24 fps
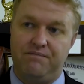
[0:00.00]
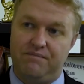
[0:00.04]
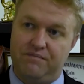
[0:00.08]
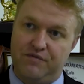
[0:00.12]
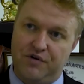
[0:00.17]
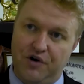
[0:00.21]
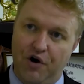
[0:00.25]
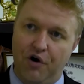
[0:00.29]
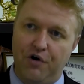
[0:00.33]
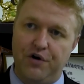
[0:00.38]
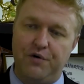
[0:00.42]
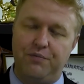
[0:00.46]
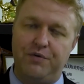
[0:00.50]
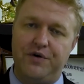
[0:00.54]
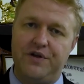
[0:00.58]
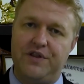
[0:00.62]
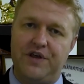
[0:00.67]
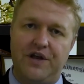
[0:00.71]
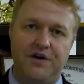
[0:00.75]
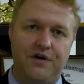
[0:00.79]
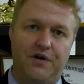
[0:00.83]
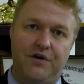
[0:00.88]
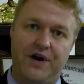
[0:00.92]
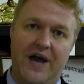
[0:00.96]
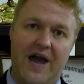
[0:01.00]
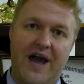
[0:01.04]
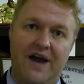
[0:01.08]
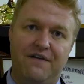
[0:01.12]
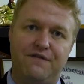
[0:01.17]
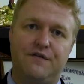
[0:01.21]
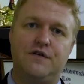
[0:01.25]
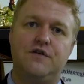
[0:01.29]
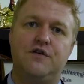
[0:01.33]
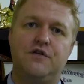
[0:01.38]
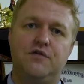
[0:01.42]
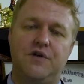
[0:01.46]
Notably, they don't
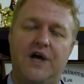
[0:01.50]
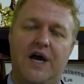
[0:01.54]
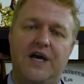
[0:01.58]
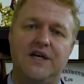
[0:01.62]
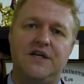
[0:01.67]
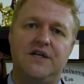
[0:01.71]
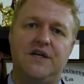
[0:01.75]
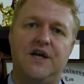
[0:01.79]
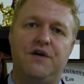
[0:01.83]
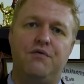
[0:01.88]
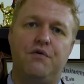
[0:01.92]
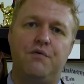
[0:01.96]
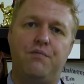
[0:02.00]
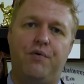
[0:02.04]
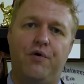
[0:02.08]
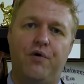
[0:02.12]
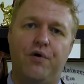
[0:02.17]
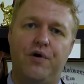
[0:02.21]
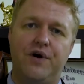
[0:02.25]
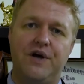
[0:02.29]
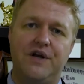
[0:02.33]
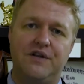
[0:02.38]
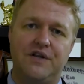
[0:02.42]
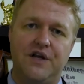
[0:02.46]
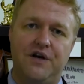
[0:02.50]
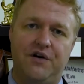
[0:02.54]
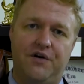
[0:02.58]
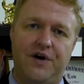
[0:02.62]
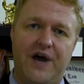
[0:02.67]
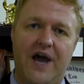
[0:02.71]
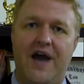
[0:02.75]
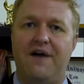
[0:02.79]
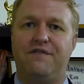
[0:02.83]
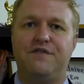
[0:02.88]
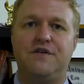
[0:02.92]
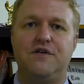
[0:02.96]
have to do 90-day reporting. They don't
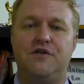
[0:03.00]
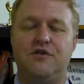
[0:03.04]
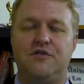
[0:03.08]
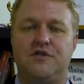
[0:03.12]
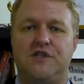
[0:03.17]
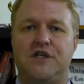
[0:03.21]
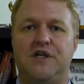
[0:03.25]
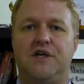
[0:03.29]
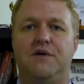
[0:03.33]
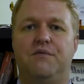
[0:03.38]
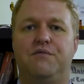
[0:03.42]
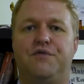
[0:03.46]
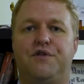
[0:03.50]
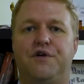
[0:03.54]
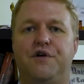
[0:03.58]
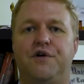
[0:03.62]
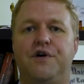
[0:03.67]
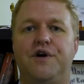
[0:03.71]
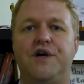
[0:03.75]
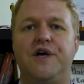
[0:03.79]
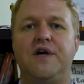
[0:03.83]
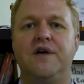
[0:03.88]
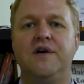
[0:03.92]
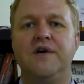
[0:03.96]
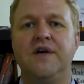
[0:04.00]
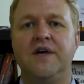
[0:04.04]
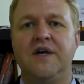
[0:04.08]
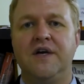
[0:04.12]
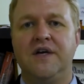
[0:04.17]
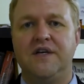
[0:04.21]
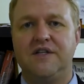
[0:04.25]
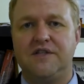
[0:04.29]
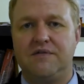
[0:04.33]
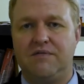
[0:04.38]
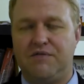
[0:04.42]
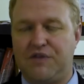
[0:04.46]
have to do TM-30,
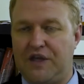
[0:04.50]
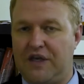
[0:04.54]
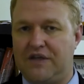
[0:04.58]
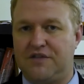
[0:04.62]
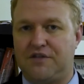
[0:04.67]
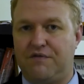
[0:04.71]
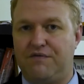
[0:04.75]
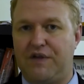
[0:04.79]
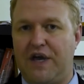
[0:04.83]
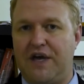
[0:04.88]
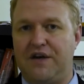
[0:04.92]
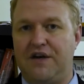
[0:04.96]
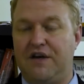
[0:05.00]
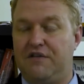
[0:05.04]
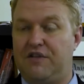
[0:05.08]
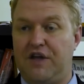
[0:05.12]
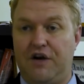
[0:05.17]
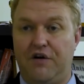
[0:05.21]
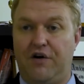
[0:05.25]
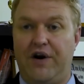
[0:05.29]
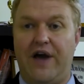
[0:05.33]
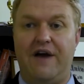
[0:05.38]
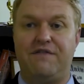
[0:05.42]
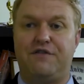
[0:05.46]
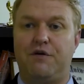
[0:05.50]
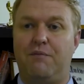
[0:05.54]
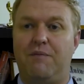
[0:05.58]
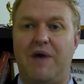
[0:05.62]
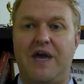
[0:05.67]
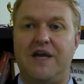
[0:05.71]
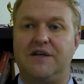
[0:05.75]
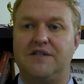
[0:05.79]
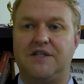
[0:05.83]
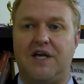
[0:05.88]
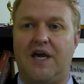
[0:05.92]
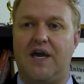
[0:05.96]
things of that. They don't have to
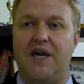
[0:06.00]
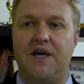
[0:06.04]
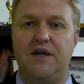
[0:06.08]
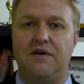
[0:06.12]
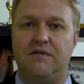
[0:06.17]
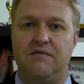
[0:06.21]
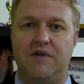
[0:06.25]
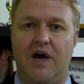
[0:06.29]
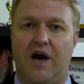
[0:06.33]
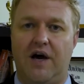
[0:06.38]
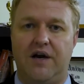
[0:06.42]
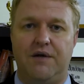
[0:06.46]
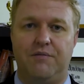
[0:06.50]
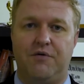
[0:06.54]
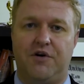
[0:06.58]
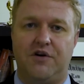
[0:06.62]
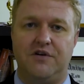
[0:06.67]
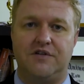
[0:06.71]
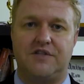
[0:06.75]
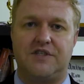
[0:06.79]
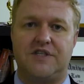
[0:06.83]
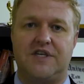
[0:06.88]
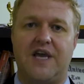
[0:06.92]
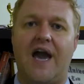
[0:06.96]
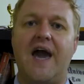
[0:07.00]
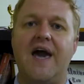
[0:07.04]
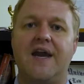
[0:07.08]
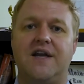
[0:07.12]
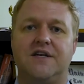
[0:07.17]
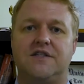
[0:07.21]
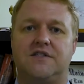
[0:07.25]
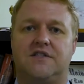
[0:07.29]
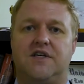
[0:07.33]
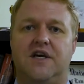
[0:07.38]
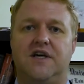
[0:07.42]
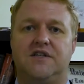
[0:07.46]
maintain non-immigrant
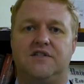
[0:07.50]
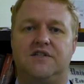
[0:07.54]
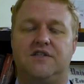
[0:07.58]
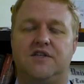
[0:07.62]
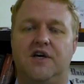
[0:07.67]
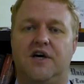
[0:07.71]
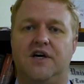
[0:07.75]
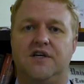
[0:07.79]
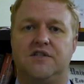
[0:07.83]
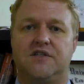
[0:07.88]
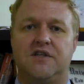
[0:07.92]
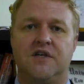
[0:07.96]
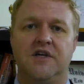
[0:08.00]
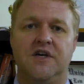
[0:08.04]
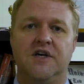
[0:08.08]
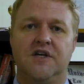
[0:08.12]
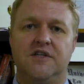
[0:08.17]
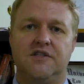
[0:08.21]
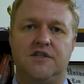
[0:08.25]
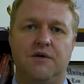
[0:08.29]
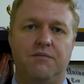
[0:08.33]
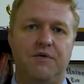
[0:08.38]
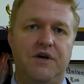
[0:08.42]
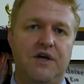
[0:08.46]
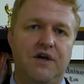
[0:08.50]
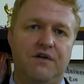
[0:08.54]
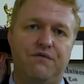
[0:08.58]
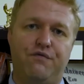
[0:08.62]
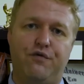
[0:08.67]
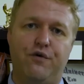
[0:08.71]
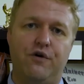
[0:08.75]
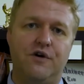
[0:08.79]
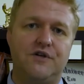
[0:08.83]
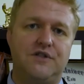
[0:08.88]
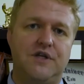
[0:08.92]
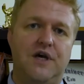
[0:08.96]
status, as does somebody in,
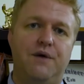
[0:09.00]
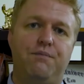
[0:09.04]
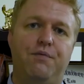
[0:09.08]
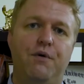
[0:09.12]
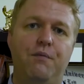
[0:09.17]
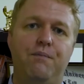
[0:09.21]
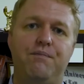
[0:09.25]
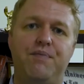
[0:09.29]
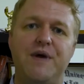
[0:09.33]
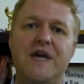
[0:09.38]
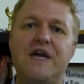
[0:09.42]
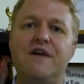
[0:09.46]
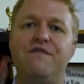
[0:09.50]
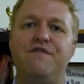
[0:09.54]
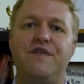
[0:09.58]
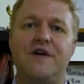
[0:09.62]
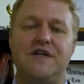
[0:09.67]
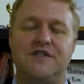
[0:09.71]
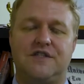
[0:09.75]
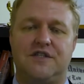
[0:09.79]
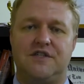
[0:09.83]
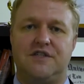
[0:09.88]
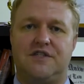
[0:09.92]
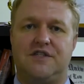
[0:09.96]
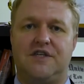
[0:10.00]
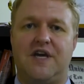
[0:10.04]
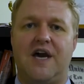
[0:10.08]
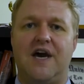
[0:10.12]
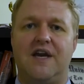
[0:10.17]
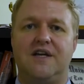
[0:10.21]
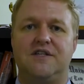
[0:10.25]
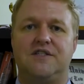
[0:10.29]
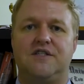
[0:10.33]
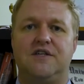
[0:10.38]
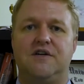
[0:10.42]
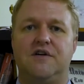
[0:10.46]
for example, B visa
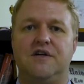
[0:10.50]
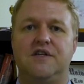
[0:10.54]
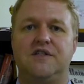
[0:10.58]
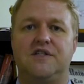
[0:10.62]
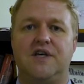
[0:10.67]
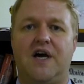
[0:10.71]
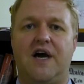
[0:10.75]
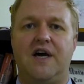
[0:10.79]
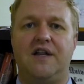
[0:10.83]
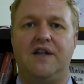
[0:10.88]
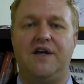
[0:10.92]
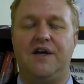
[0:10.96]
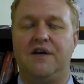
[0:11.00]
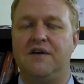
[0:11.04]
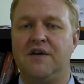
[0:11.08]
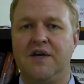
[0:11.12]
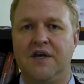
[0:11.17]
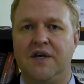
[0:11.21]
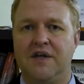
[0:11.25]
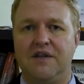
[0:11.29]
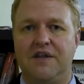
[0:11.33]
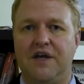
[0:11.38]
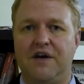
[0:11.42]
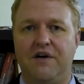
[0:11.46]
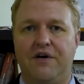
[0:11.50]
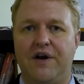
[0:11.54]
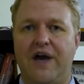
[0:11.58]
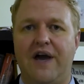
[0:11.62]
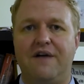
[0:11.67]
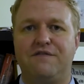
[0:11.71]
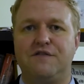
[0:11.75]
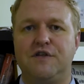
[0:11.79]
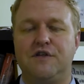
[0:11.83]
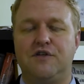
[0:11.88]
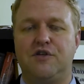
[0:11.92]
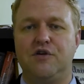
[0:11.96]
status here in Thailand. They don't
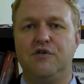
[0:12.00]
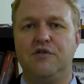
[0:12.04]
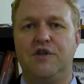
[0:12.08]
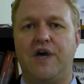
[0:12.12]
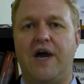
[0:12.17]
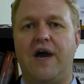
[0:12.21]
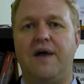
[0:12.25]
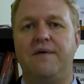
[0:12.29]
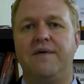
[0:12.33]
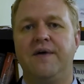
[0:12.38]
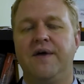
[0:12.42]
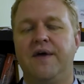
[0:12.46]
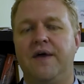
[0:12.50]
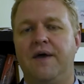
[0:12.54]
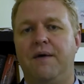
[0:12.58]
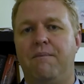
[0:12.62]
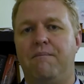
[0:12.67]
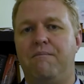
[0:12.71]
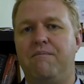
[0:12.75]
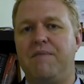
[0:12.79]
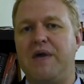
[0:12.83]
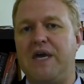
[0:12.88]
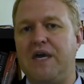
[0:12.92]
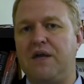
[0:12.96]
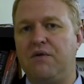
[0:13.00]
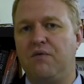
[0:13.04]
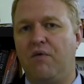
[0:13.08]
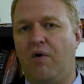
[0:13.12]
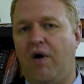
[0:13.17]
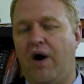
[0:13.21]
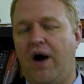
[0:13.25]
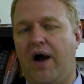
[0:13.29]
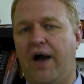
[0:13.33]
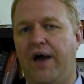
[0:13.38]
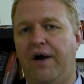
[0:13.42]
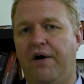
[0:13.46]
have to do that.
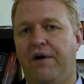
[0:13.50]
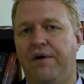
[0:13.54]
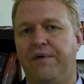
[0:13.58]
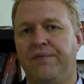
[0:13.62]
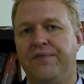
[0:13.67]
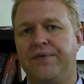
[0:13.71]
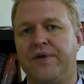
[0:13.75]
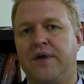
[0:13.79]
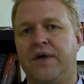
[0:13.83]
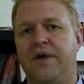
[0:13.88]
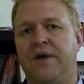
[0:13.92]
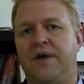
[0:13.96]
Meanwhile,